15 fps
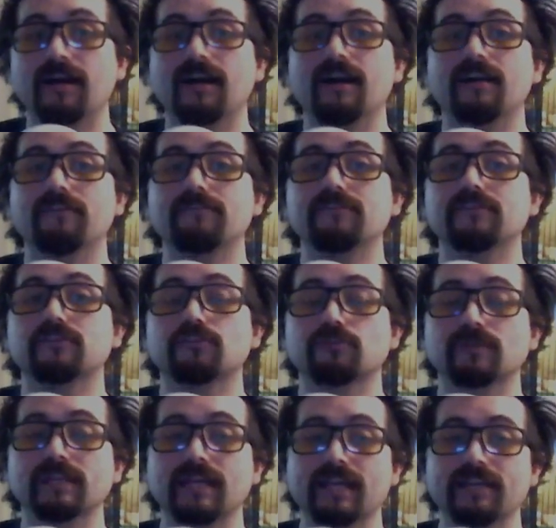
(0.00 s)
of the
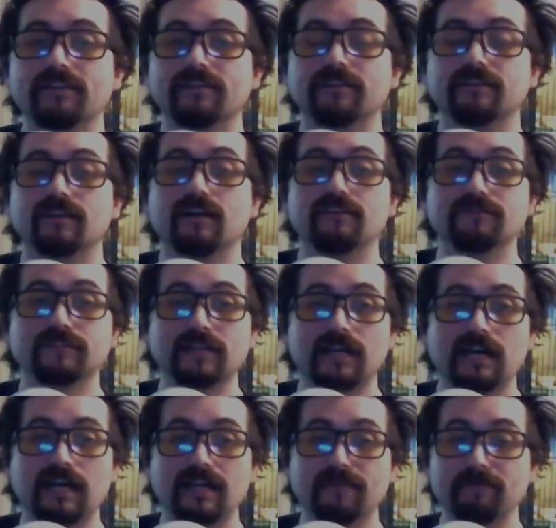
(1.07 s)
creator of God.